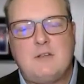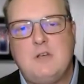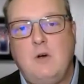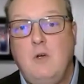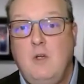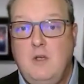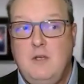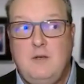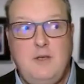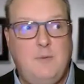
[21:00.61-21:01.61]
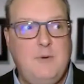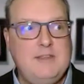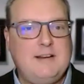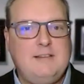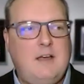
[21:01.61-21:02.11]
So, we
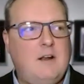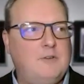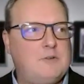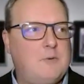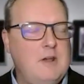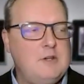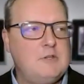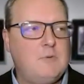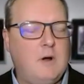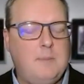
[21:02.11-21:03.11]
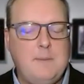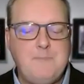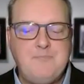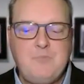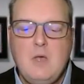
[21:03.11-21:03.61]
did a lot of alterations work.
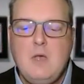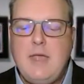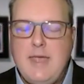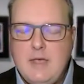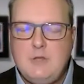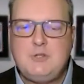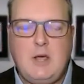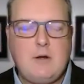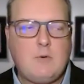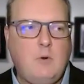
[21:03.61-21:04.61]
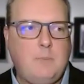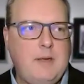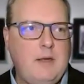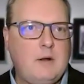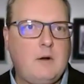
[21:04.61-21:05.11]
But in general,
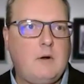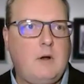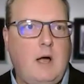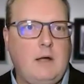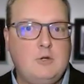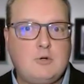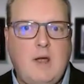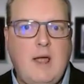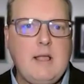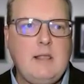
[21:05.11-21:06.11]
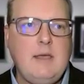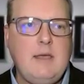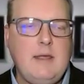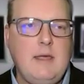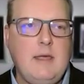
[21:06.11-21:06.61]
Peter, dry
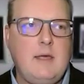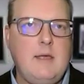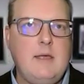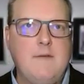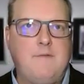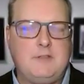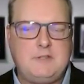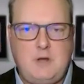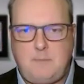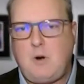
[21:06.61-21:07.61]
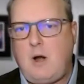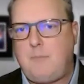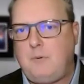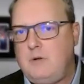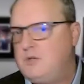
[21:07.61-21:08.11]
cleaning, if it's done
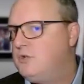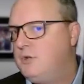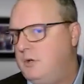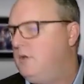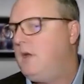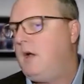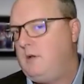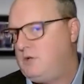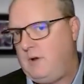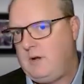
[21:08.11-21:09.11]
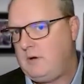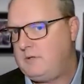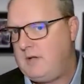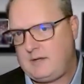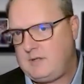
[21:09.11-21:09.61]
properly, should not shrink your
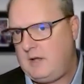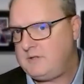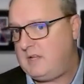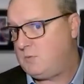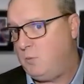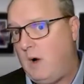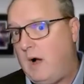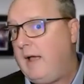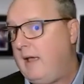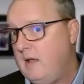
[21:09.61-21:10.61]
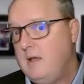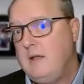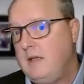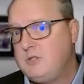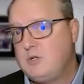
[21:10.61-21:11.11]
textiles. That's why
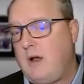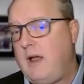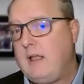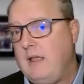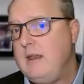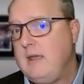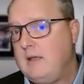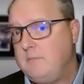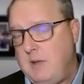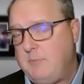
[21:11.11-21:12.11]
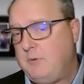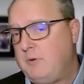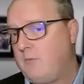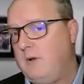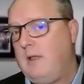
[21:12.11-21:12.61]
it's dry cleaning. And people
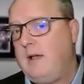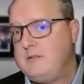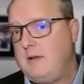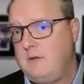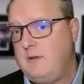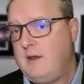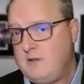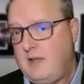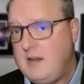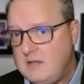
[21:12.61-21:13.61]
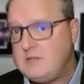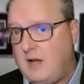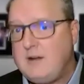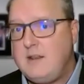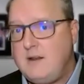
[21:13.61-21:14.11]
don't realize that, it is
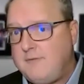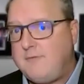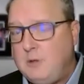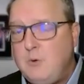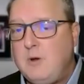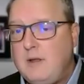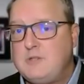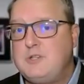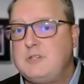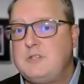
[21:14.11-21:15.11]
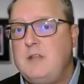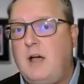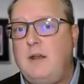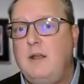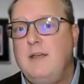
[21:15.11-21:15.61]
done in a fluid. It's just
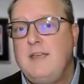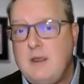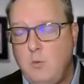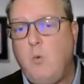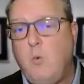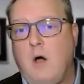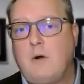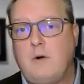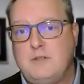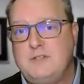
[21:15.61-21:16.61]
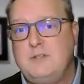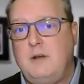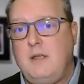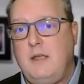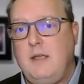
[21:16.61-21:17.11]
not in water. It's
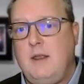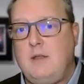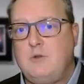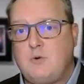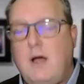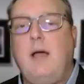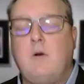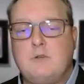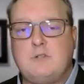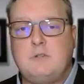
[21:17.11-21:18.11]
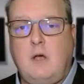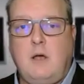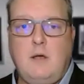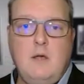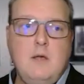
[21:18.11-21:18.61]
done in a dry or
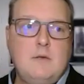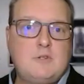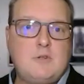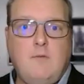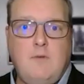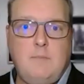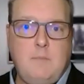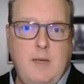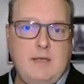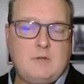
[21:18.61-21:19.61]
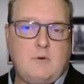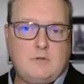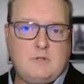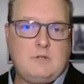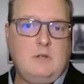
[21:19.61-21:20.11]
solvent-based or
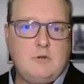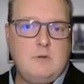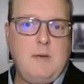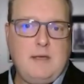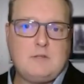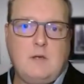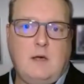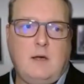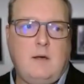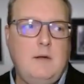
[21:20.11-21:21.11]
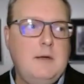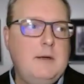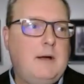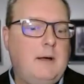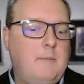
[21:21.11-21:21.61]
solution-based
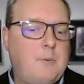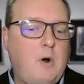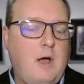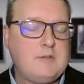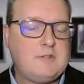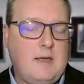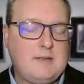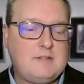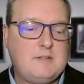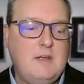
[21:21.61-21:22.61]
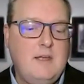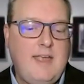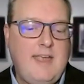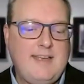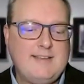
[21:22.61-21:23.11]
process.
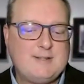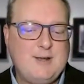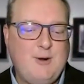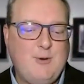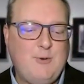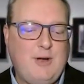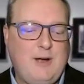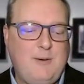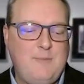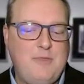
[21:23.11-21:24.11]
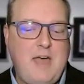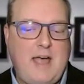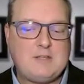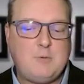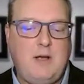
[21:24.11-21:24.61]
And so
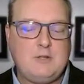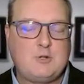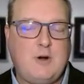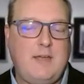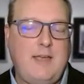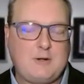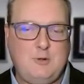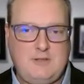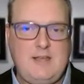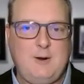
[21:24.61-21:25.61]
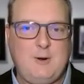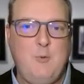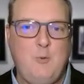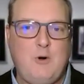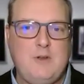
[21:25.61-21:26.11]
that's why it's dry. Actually, the
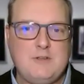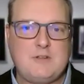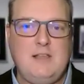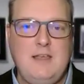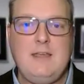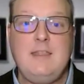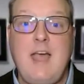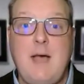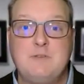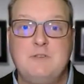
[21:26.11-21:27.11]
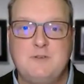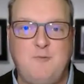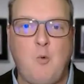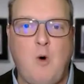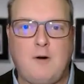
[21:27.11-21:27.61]
technical word is cleaning in the absence
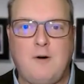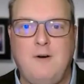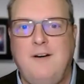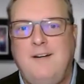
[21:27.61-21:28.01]
of water.